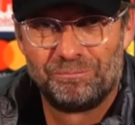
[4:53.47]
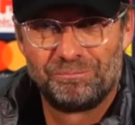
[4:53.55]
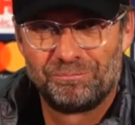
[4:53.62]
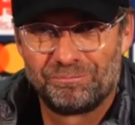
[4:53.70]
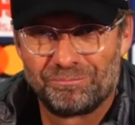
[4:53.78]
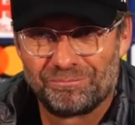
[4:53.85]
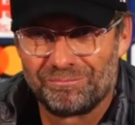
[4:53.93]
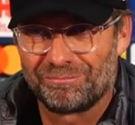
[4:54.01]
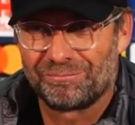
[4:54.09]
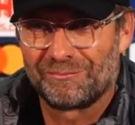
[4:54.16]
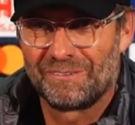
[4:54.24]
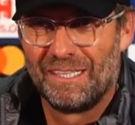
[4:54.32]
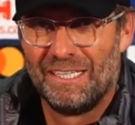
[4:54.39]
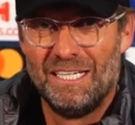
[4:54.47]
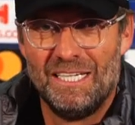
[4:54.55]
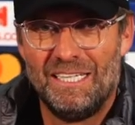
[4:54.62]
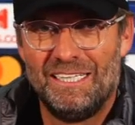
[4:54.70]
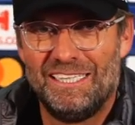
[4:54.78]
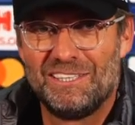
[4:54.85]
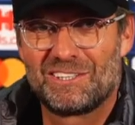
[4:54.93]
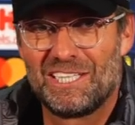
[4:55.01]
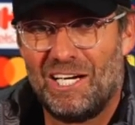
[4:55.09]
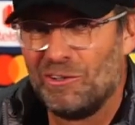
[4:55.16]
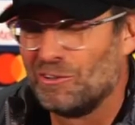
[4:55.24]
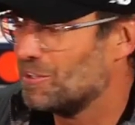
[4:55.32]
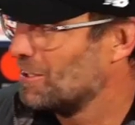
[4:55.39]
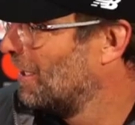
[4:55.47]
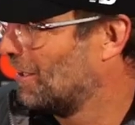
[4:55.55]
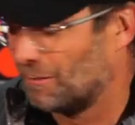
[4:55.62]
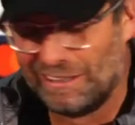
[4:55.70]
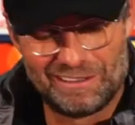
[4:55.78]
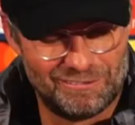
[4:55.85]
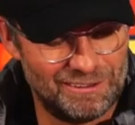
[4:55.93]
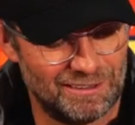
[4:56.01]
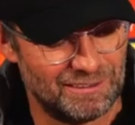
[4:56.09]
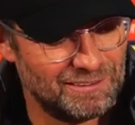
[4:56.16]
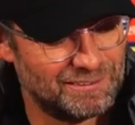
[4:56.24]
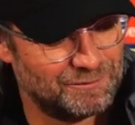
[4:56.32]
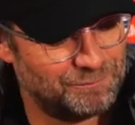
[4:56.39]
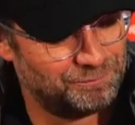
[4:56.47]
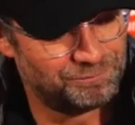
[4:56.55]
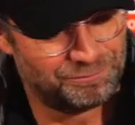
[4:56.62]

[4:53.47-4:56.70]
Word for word: He shouldn't be. he sounds angry, to be honest.